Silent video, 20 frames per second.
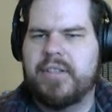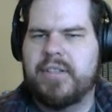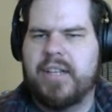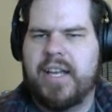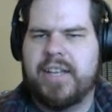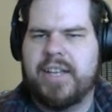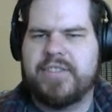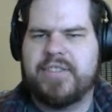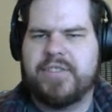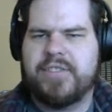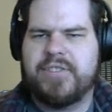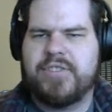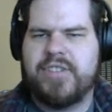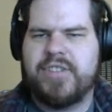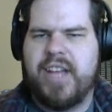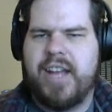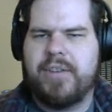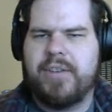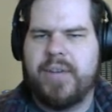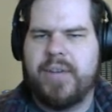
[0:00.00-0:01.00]
Castle
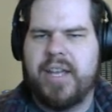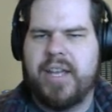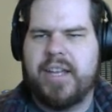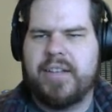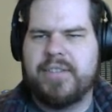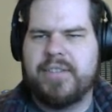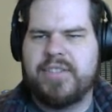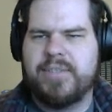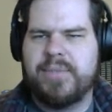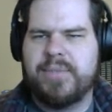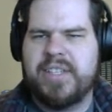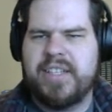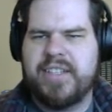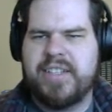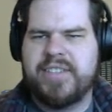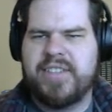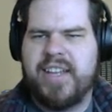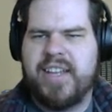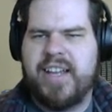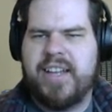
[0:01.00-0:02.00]
Shadowgate, to be
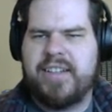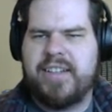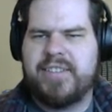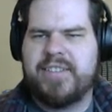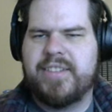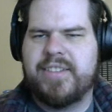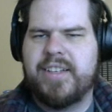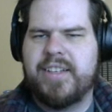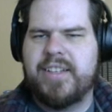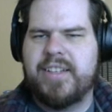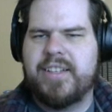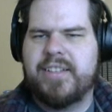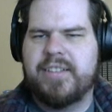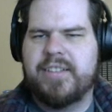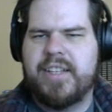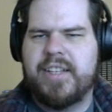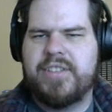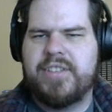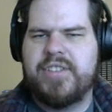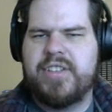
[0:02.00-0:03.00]
exact.
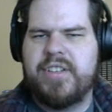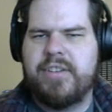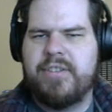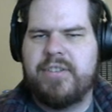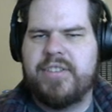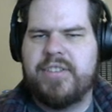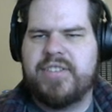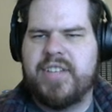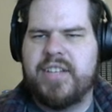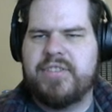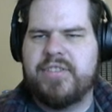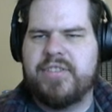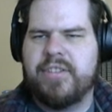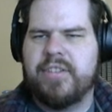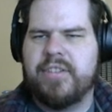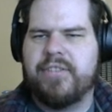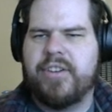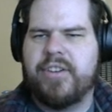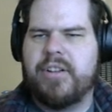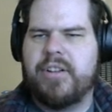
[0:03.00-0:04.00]
Legendary
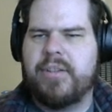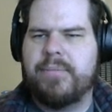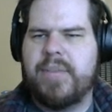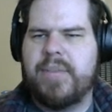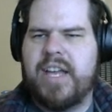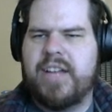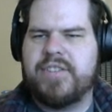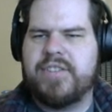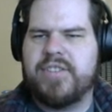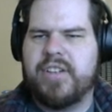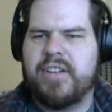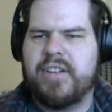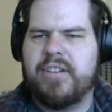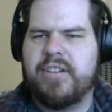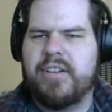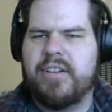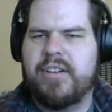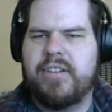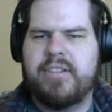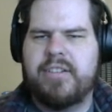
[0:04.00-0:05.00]
center of all magic,
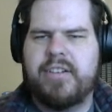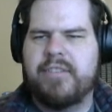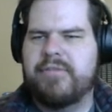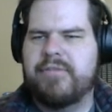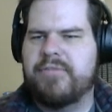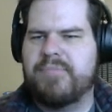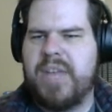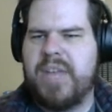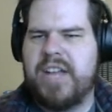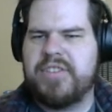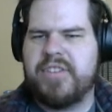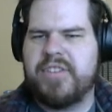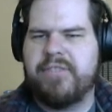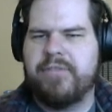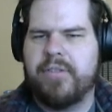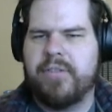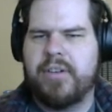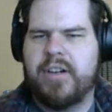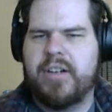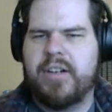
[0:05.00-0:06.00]
of magic
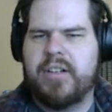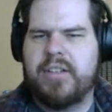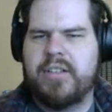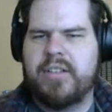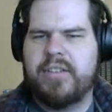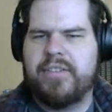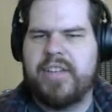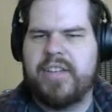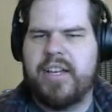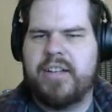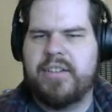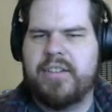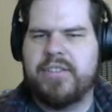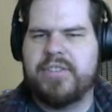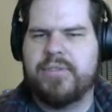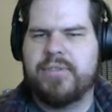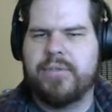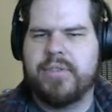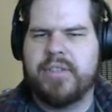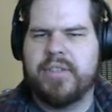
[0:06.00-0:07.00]
for all of
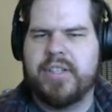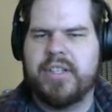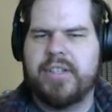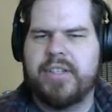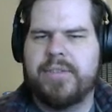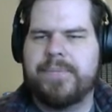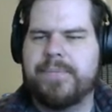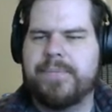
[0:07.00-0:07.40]
Kaltorlin.